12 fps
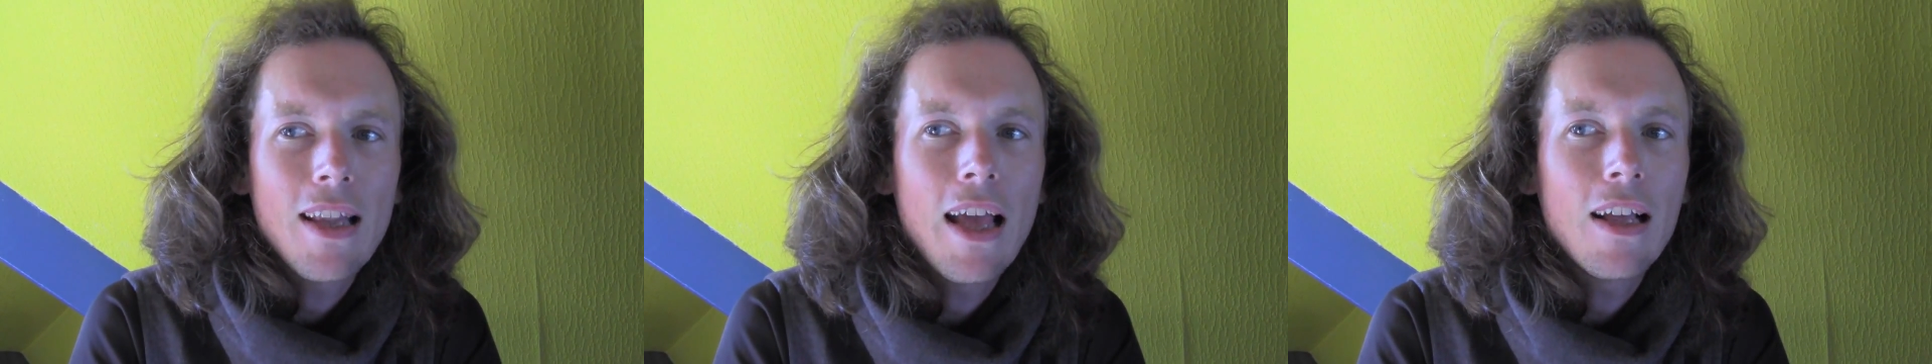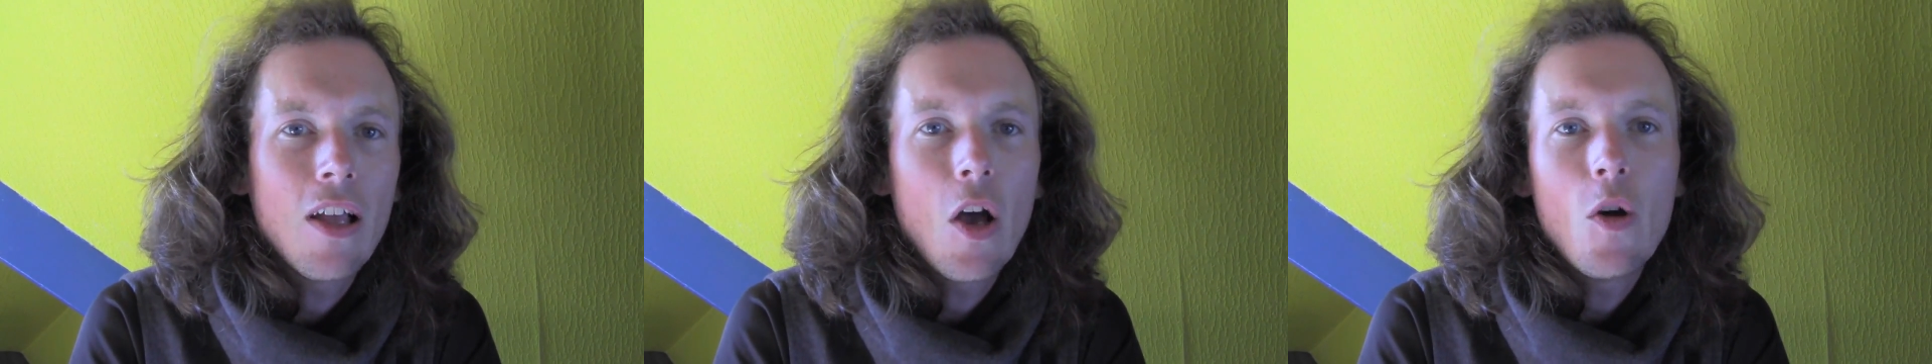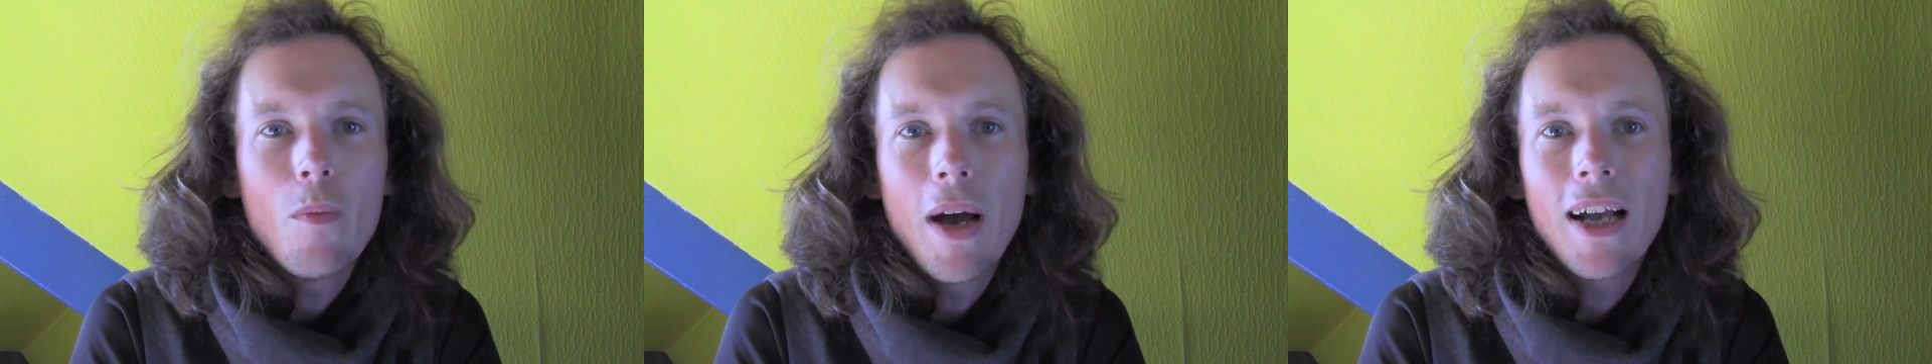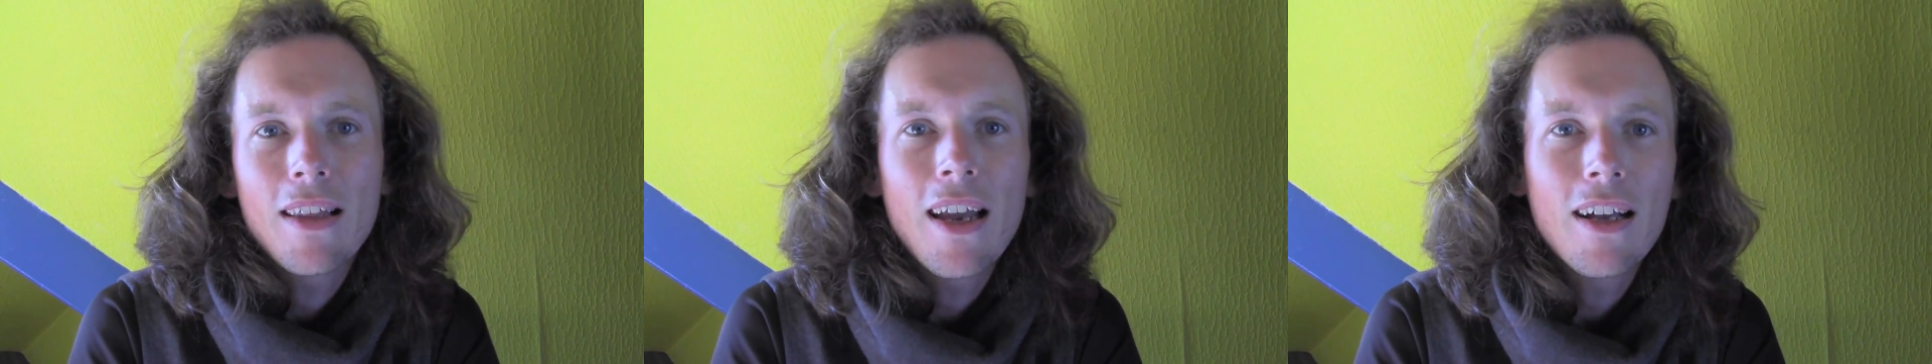and then go
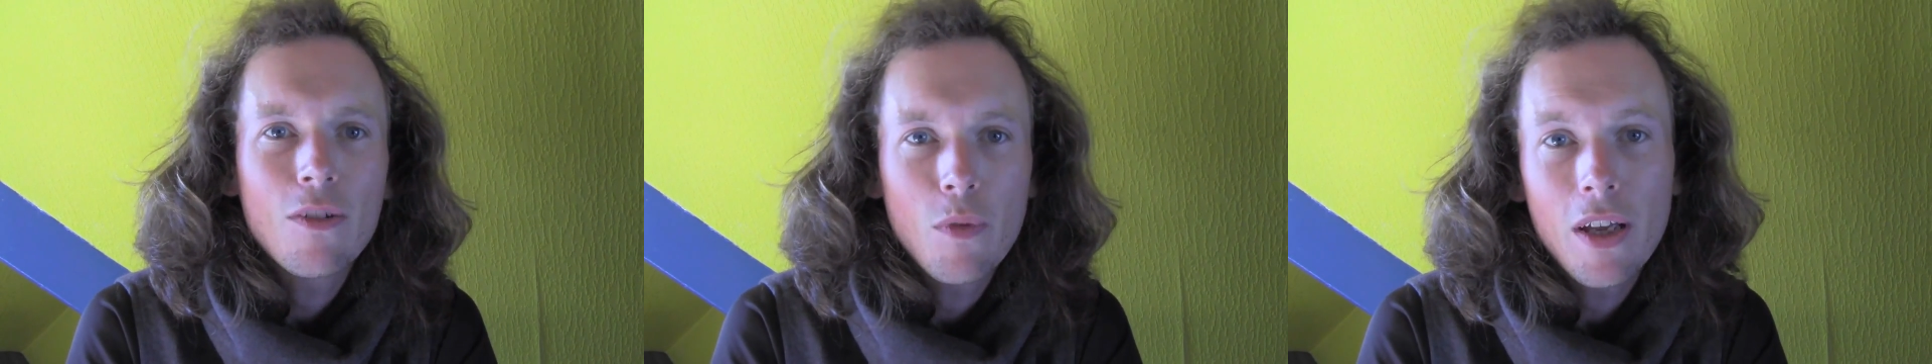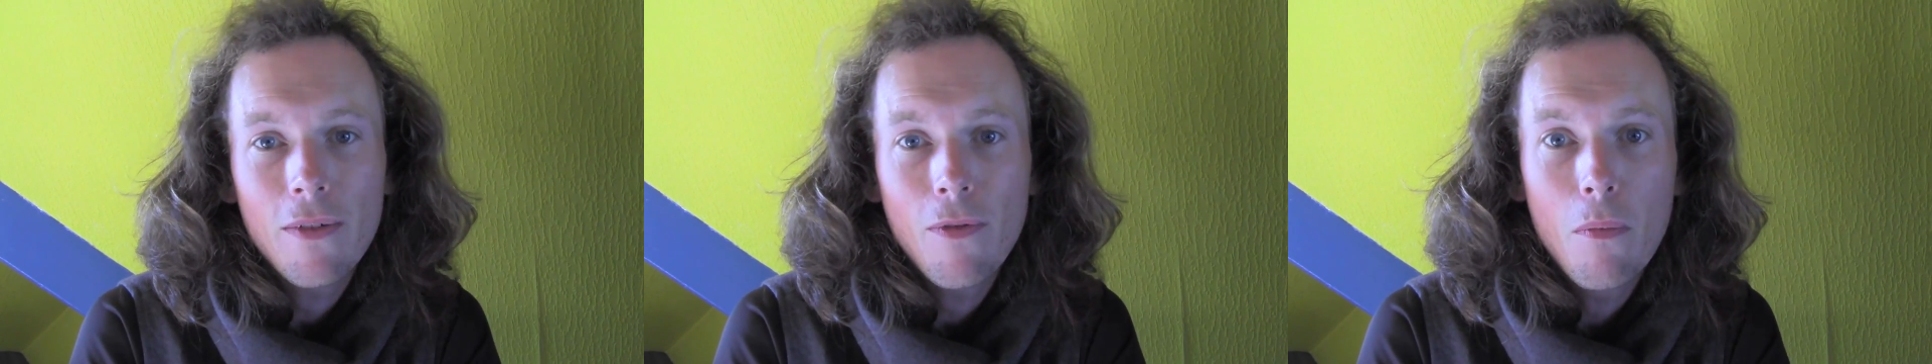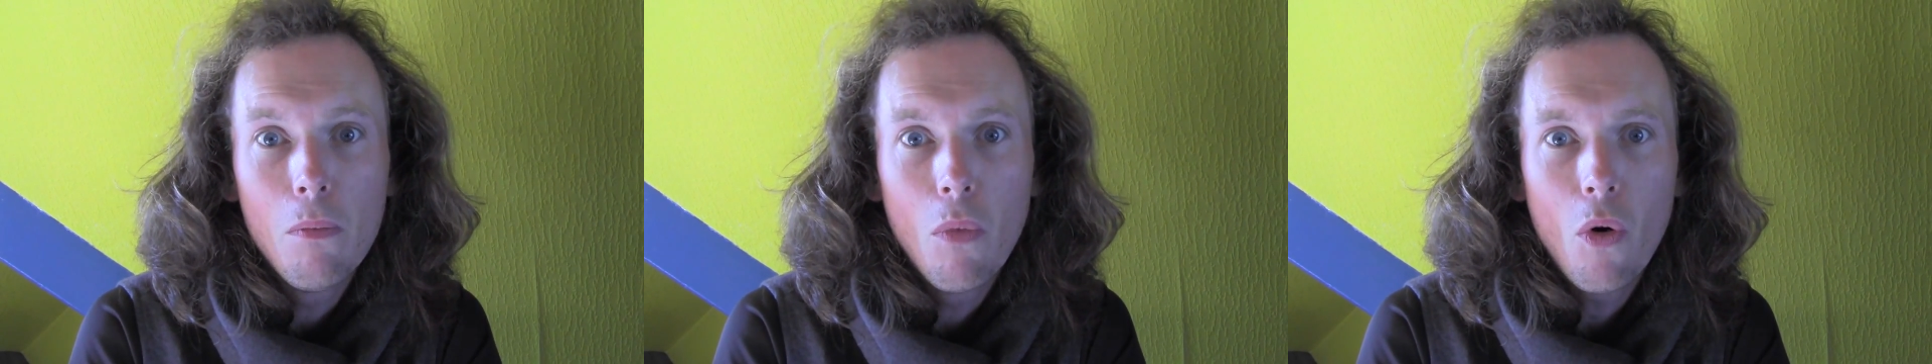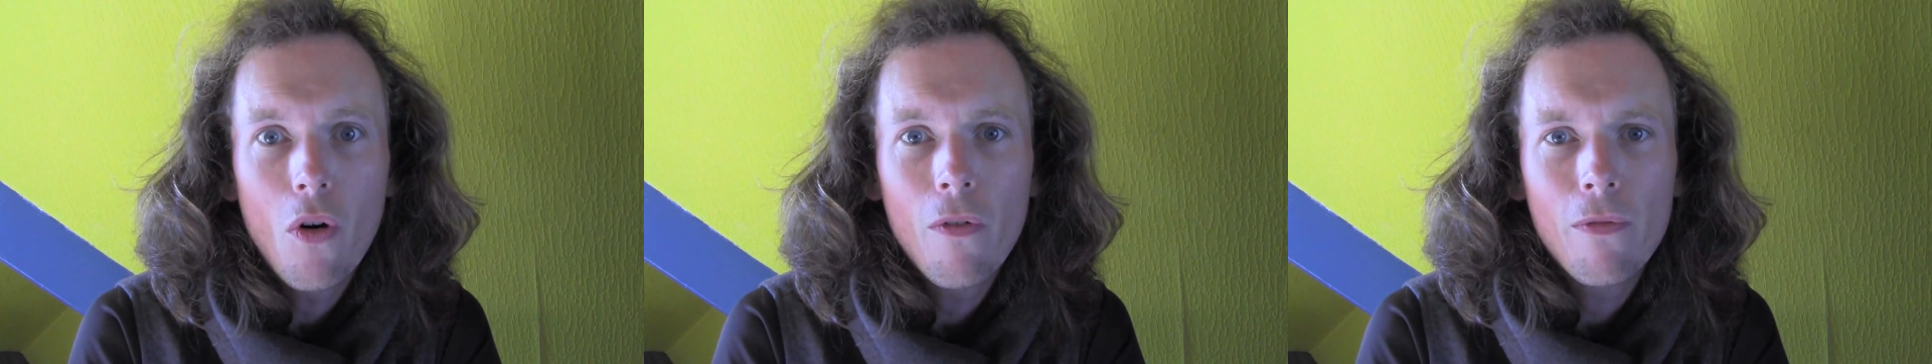back the next week for
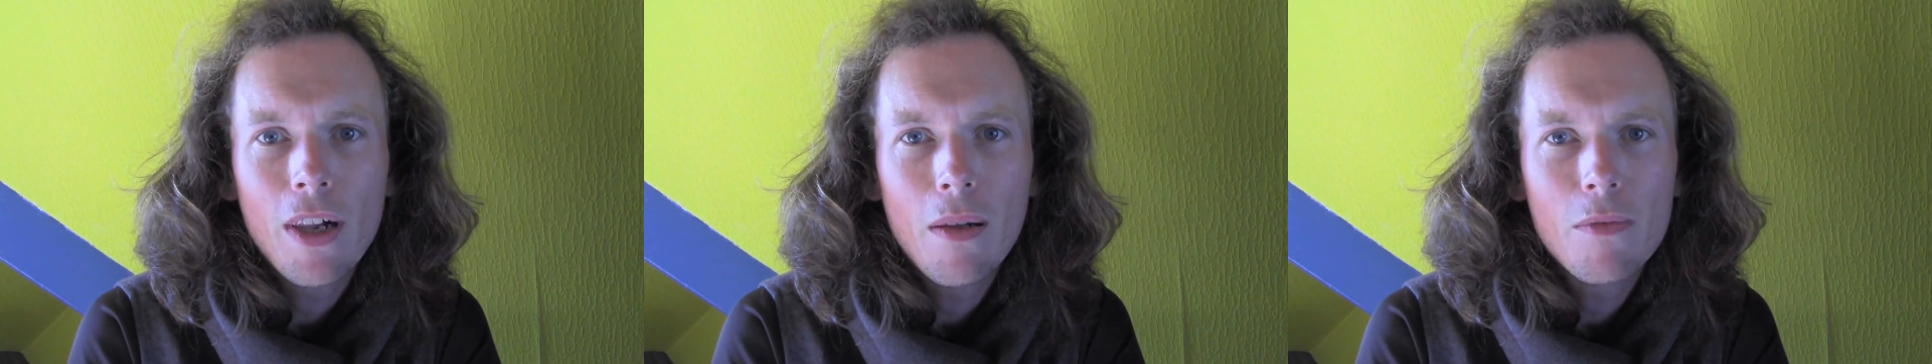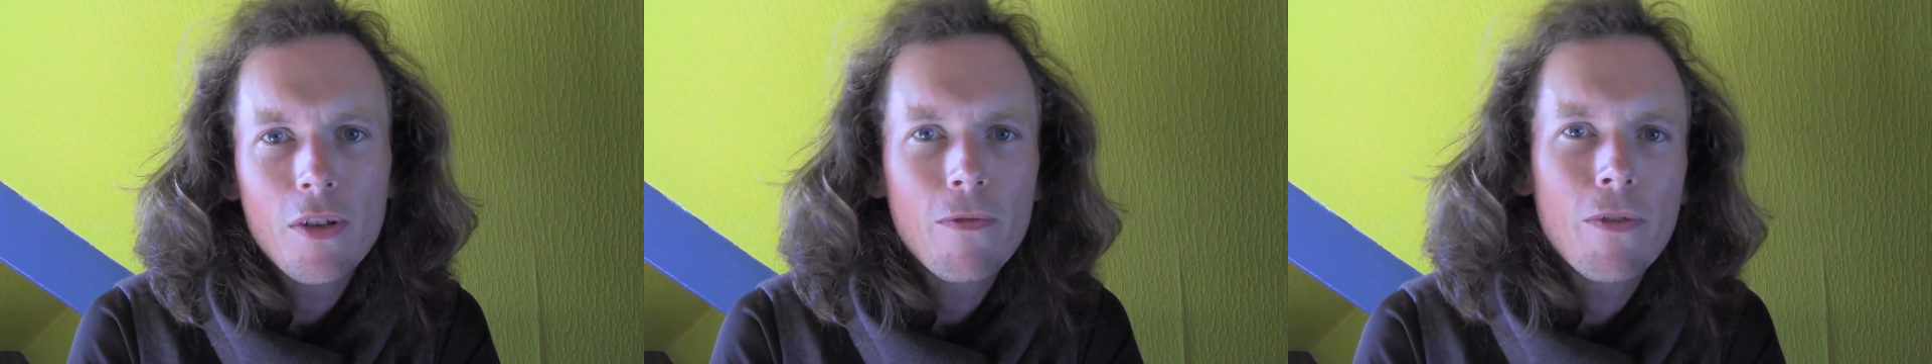more films